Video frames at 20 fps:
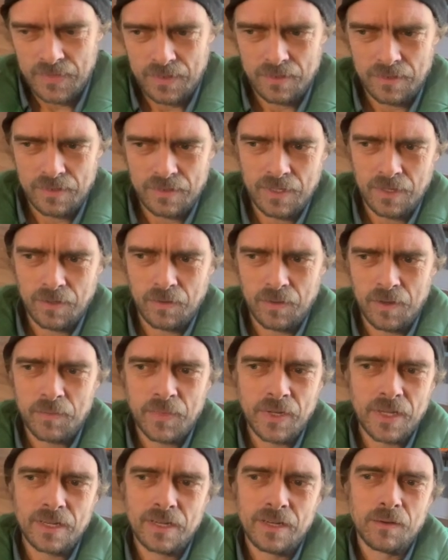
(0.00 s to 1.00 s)
So
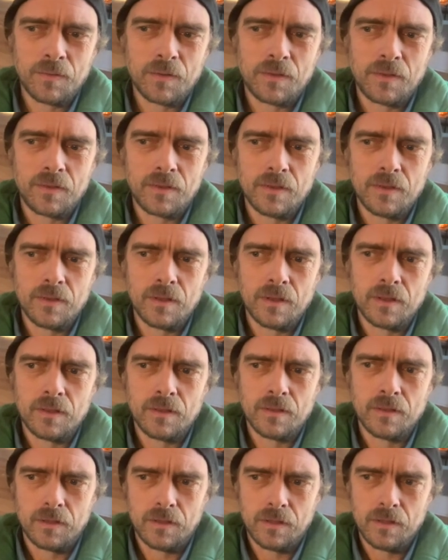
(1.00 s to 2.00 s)
lumping it in with the
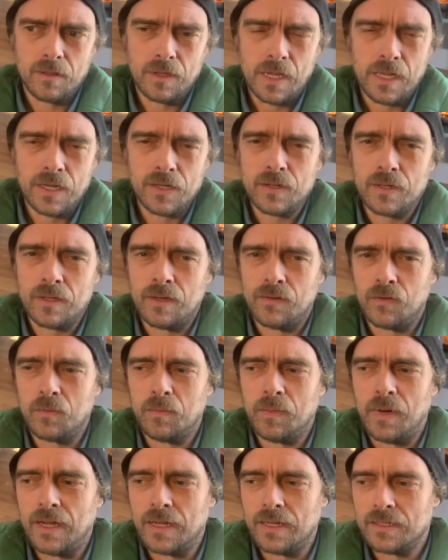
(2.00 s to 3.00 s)
entry-level
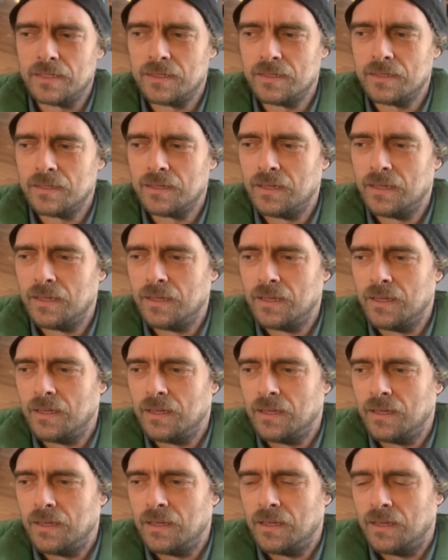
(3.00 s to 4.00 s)
bikes,
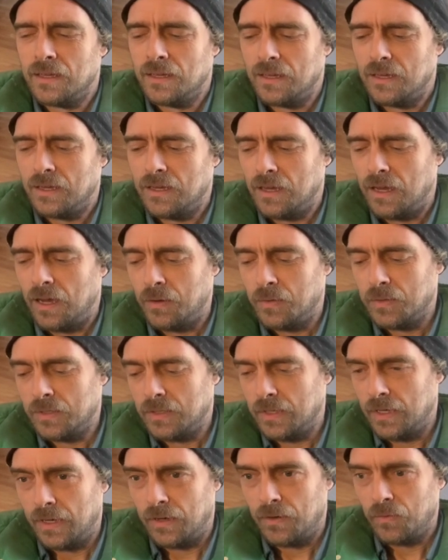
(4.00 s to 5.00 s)
I was
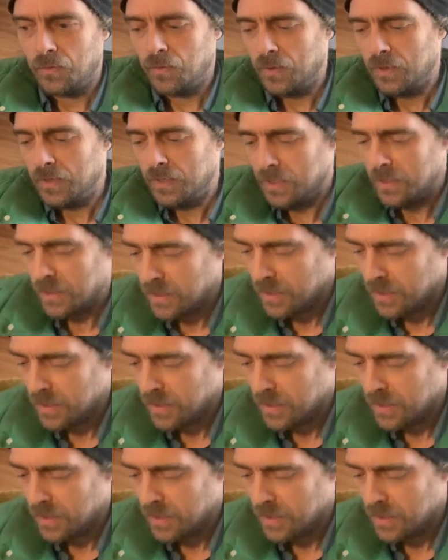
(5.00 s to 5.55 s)
like, well, this is